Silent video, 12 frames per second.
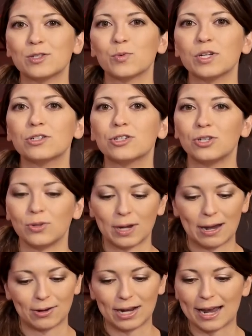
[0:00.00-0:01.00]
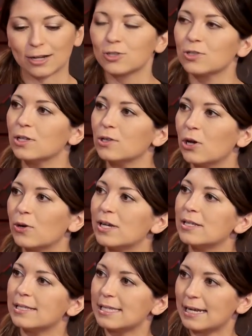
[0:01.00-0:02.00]
switch to how to actually load
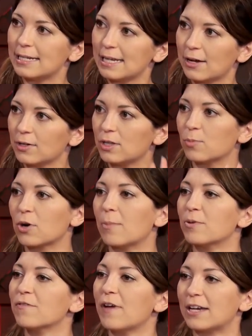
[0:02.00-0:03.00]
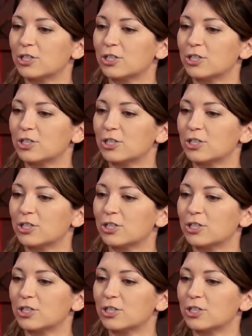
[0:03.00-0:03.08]
it and set it down. So you weren't just